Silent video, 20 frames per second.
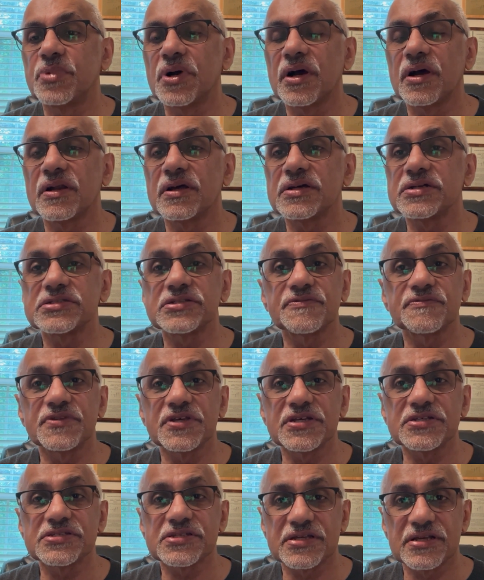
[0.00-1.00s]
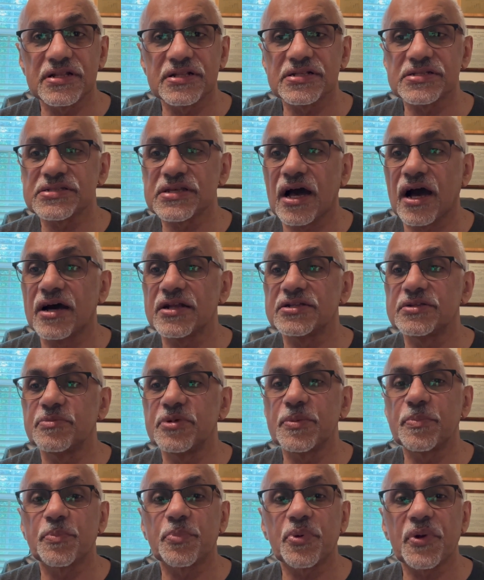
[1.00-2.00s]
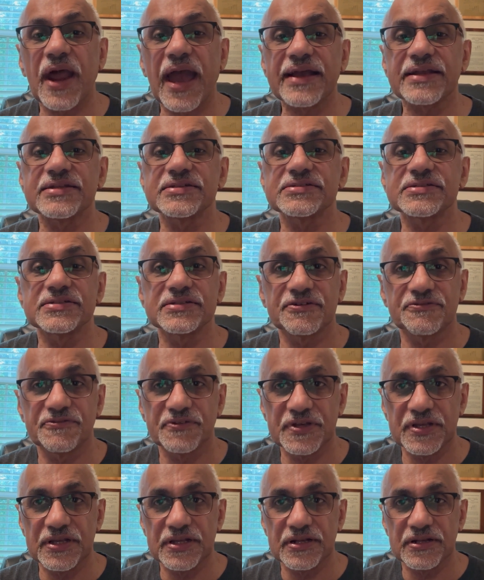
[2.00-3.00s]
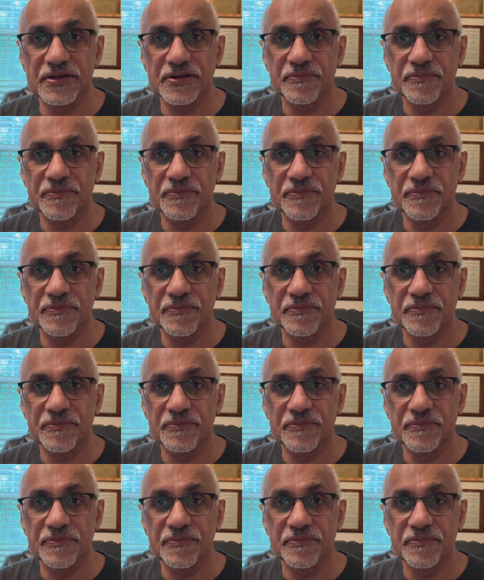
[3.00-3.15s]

birders if these skills are to be practiced in the field.